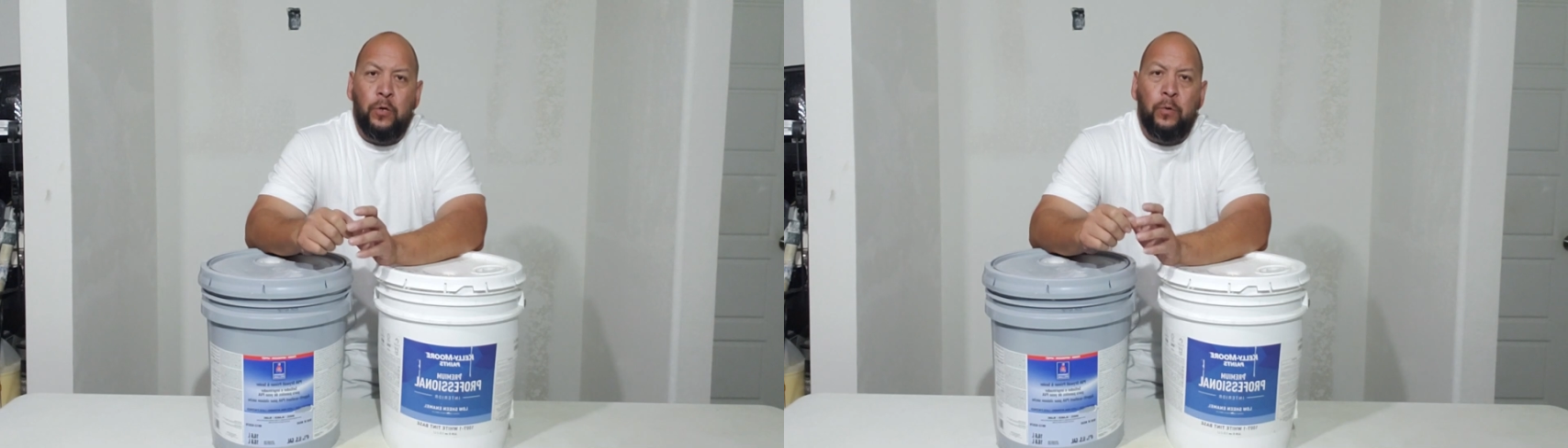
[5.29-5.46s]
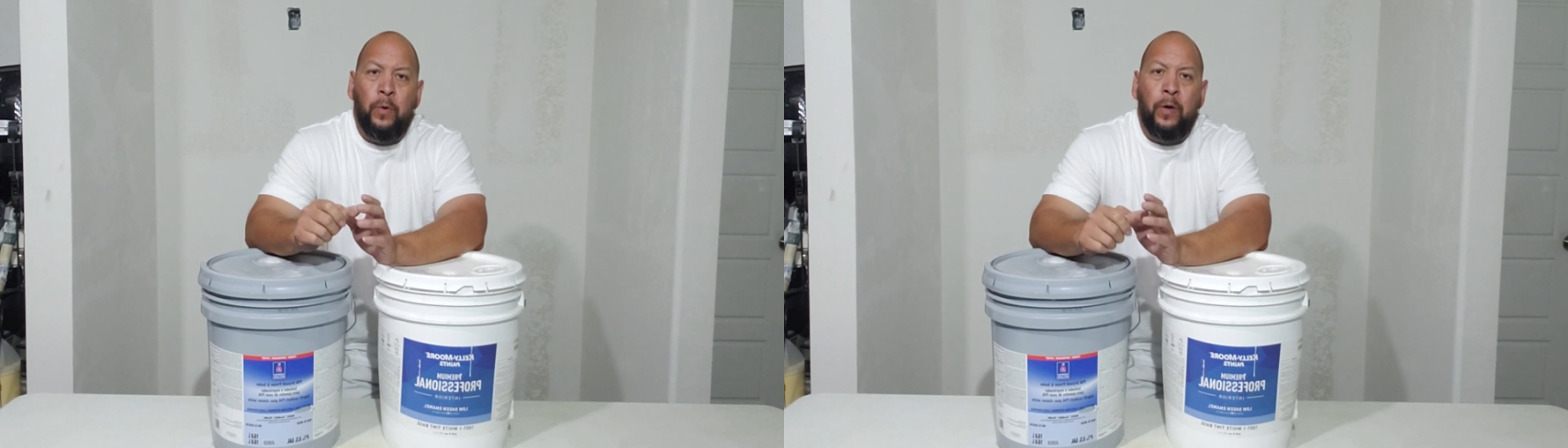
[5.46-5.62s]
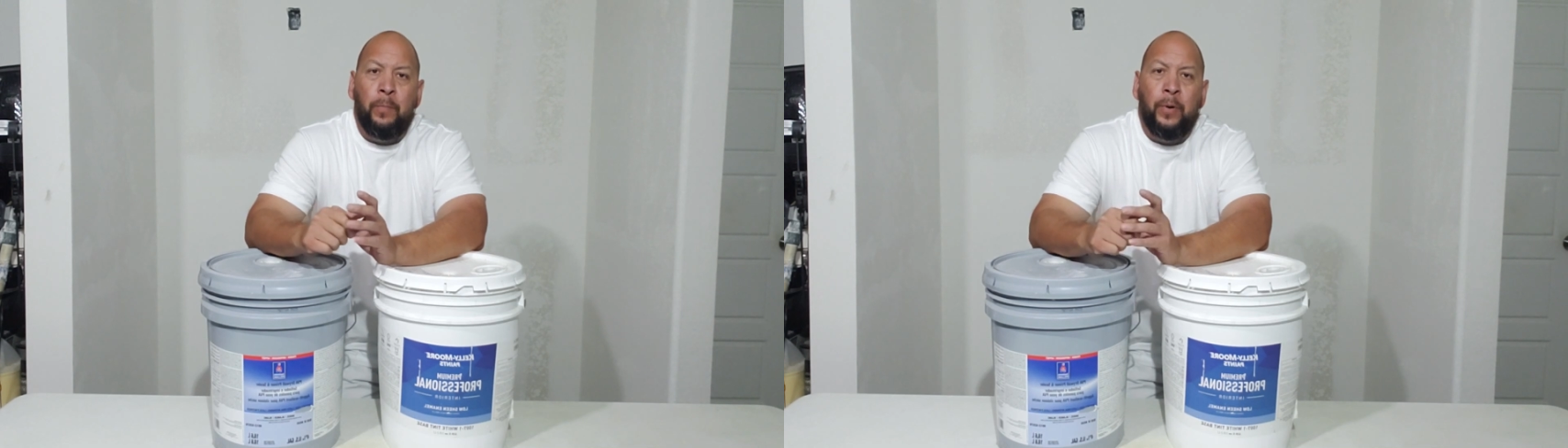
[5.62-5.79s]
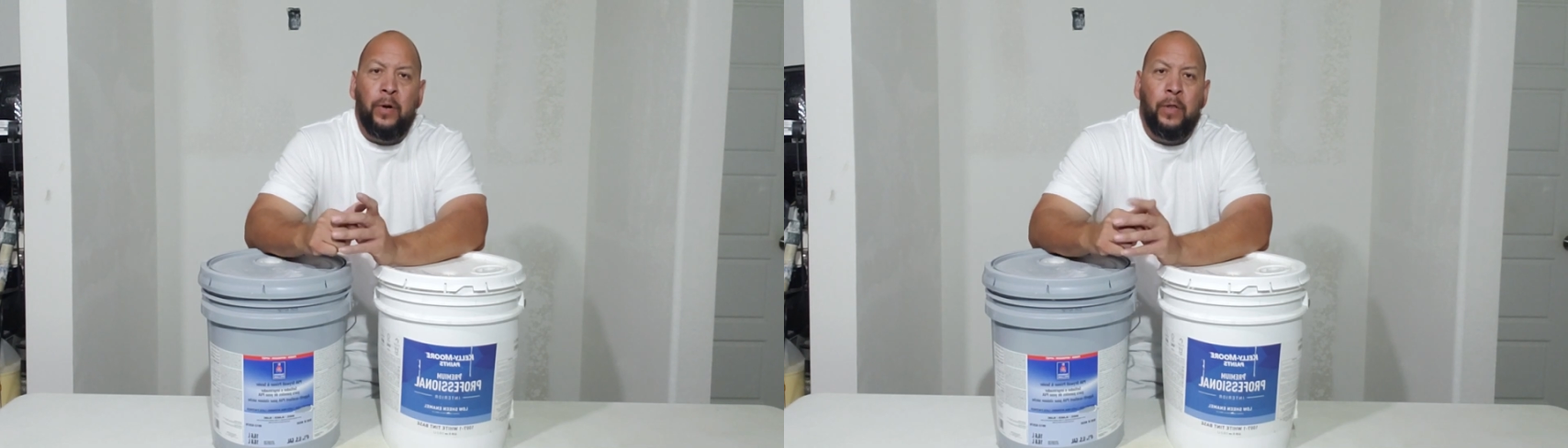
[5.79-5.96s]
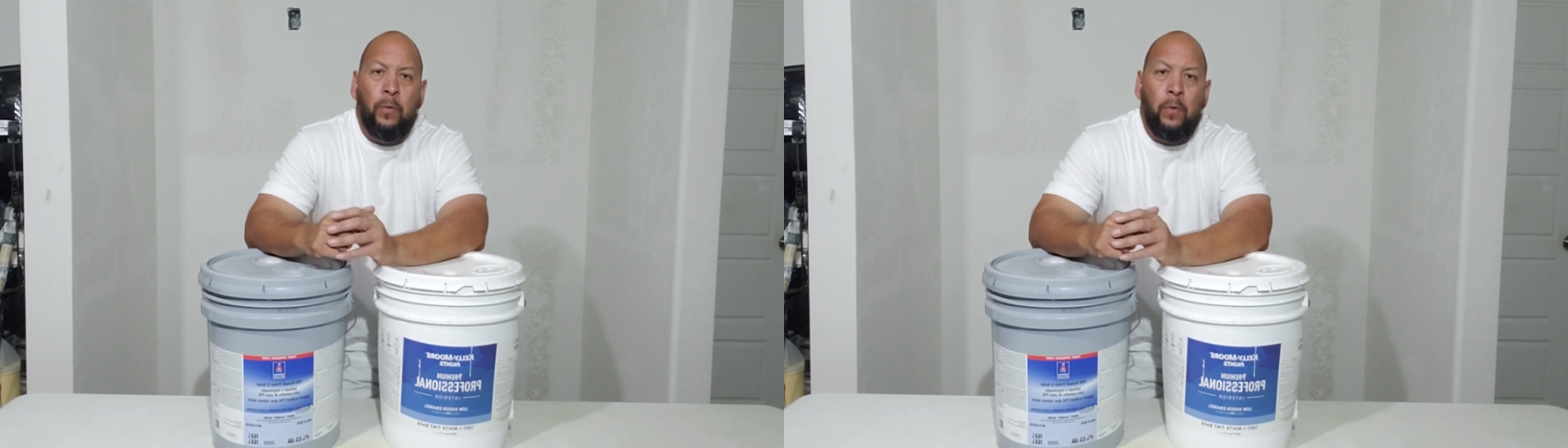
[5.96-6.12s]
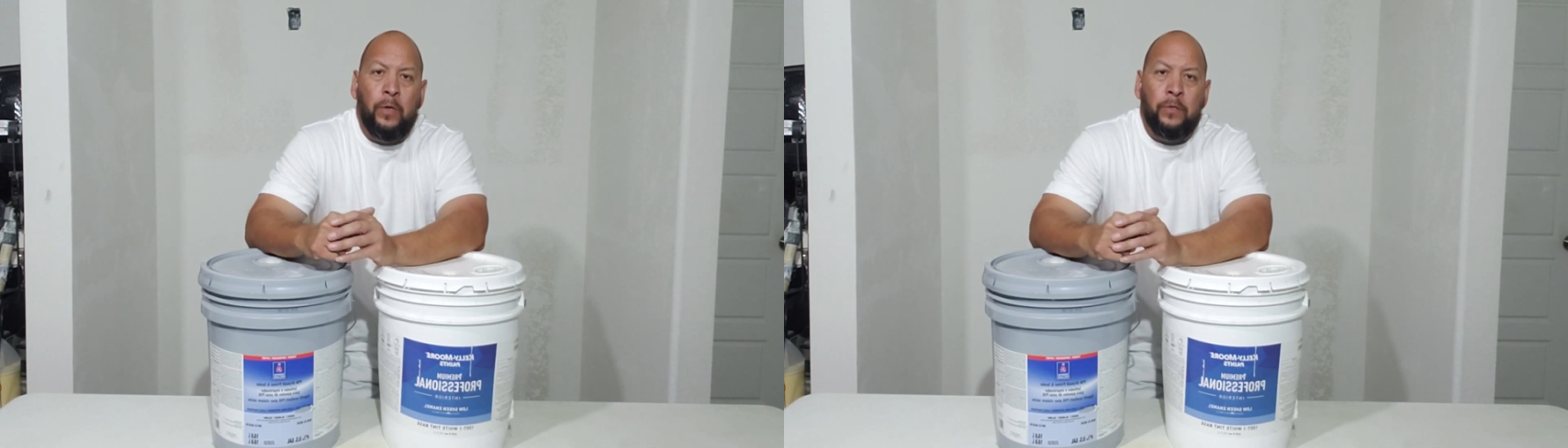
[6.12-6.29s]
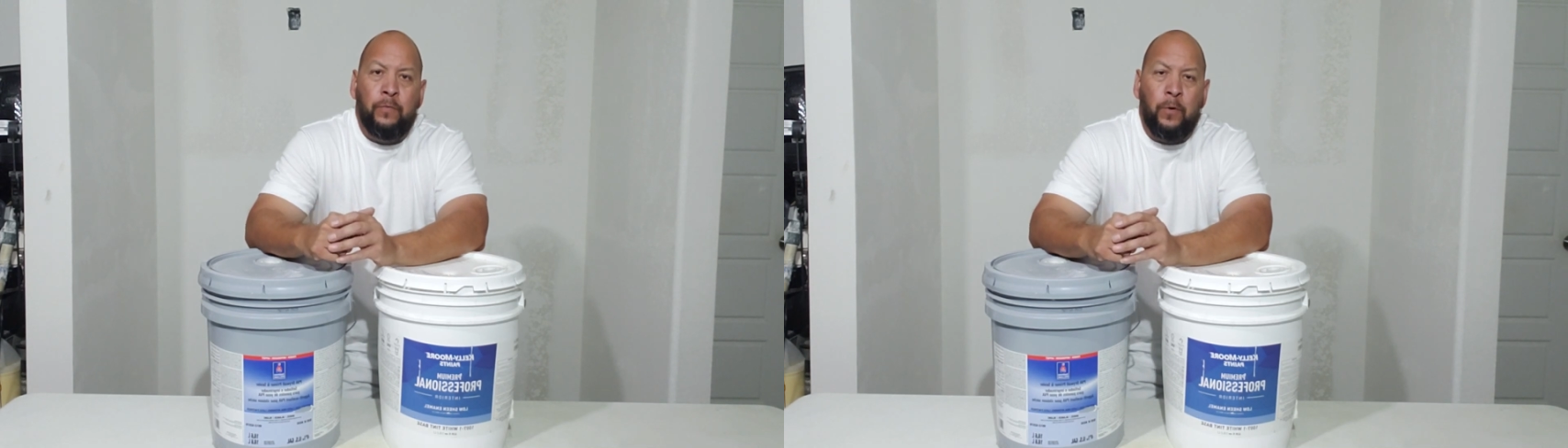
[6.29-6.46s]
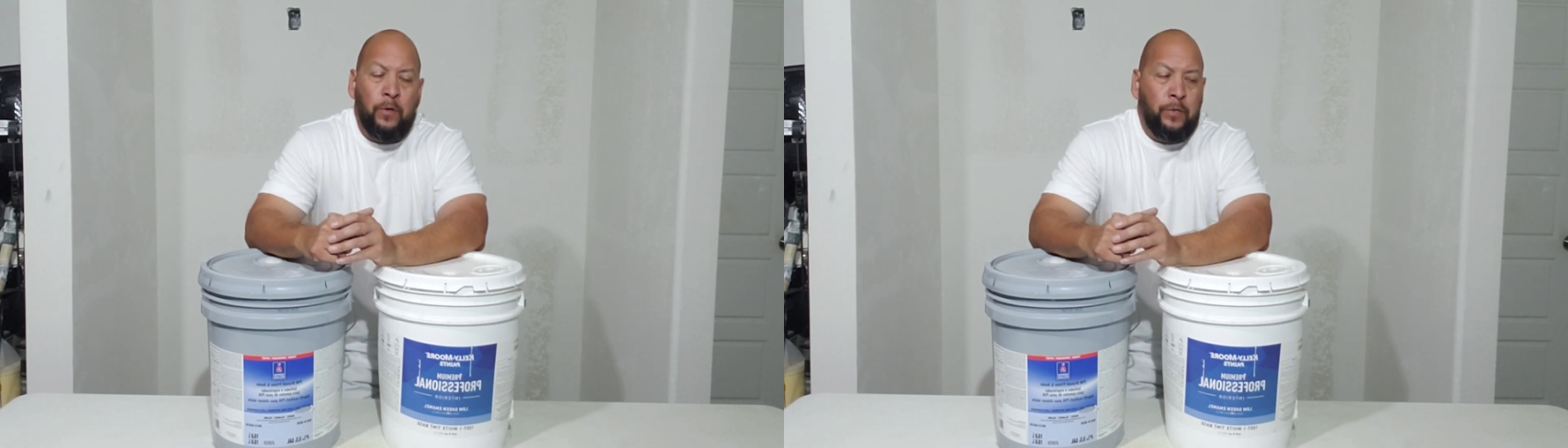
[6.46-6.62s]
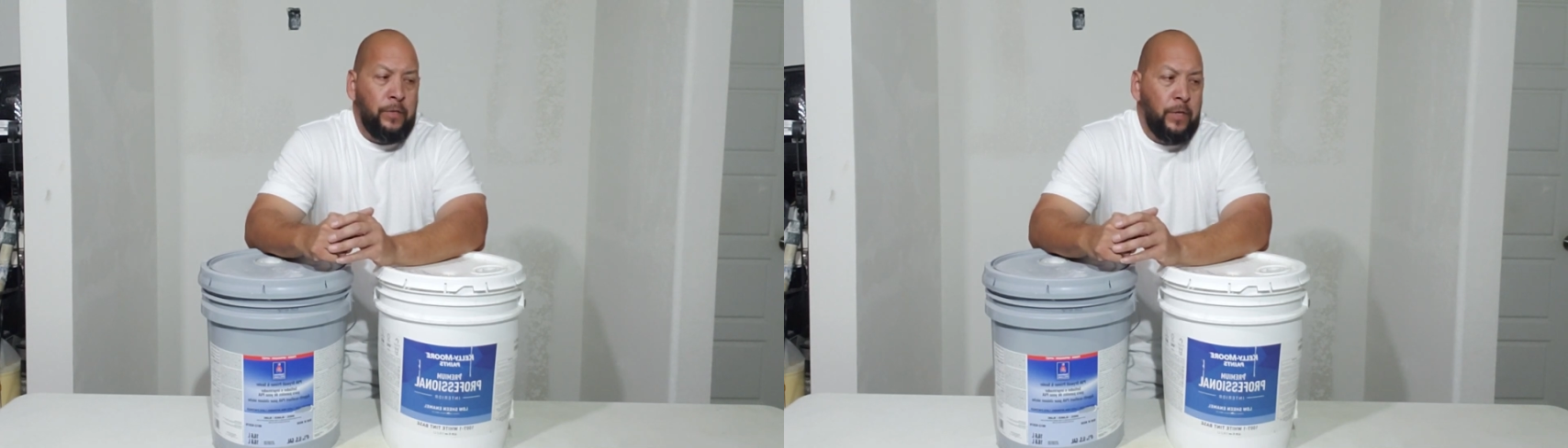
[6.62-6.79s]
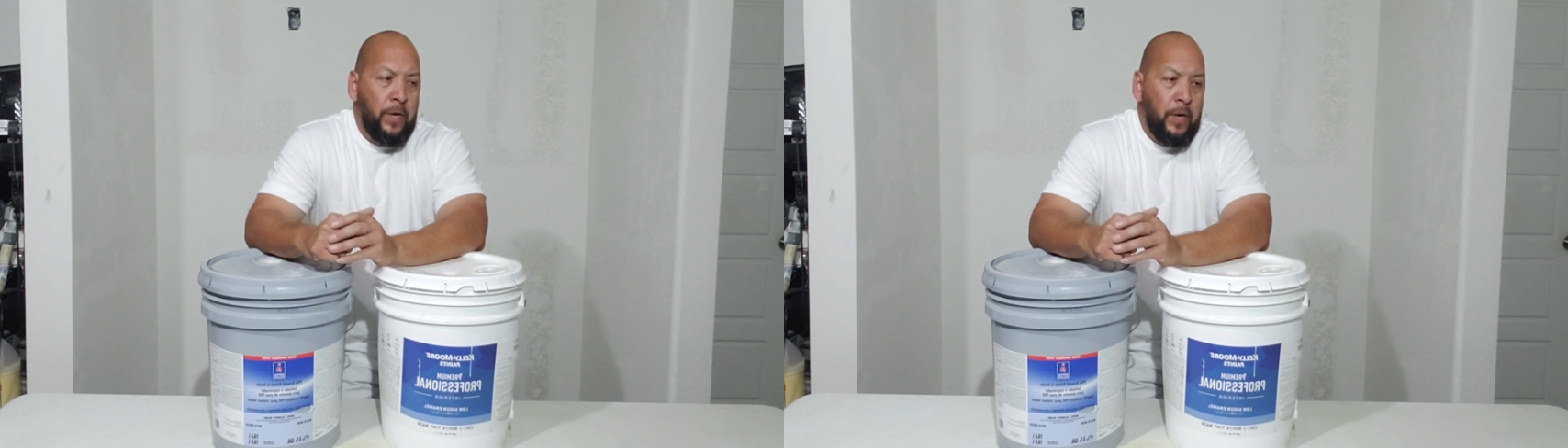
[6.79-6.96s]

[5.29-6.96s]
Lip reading: going to want to put on the walls first.